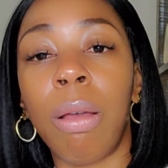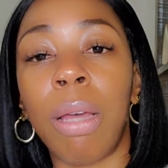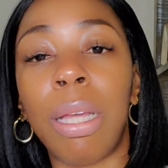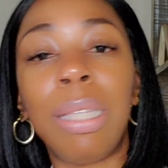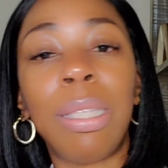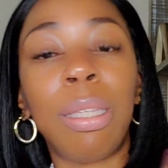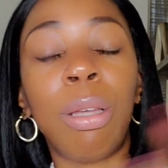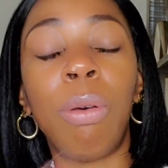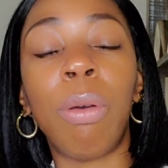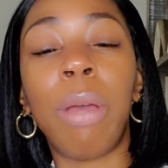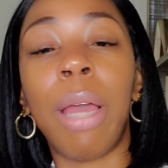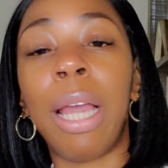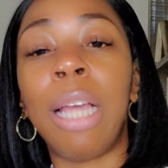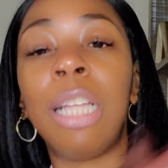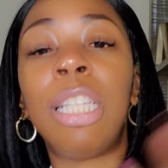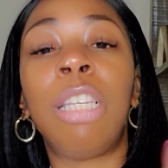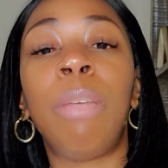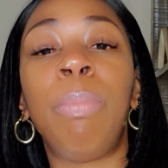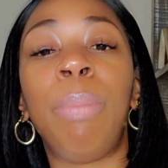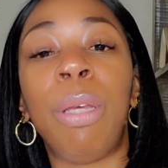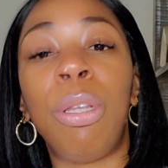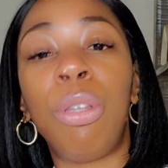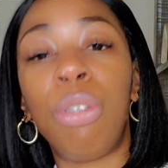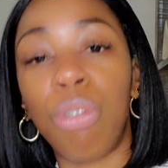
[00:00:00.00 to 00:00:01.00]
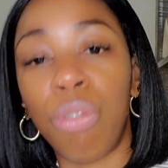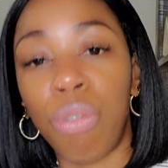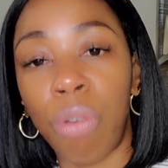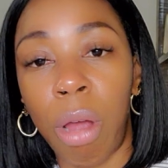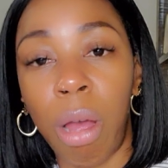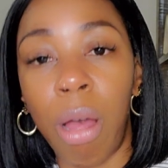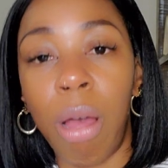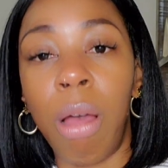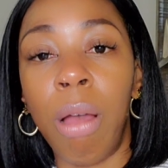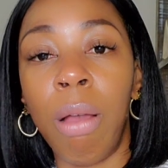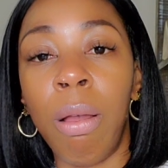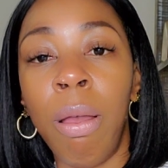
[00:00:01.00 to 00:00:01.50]
It's okay to be
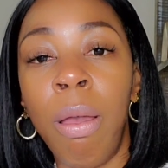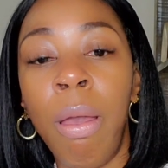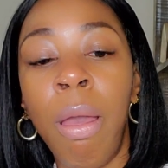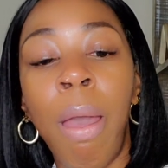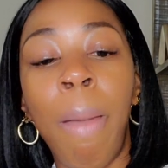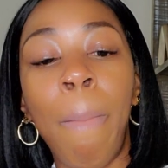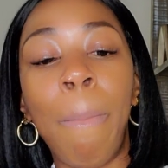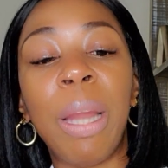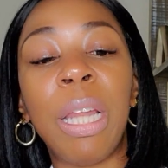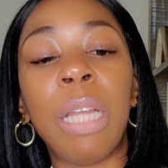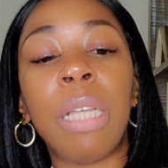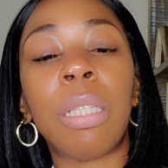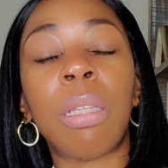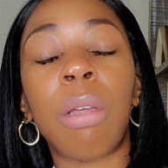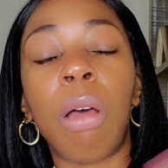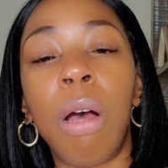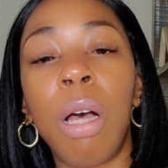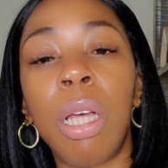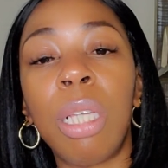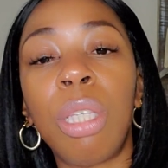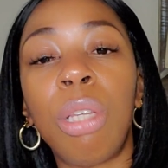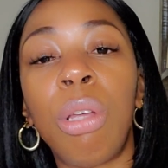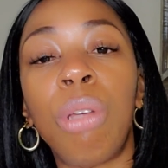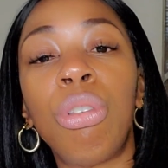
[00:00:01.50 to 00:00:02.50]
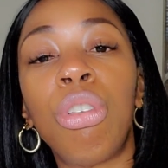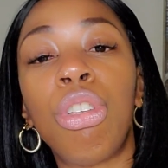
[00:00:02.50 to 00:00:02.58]
strong, but it's also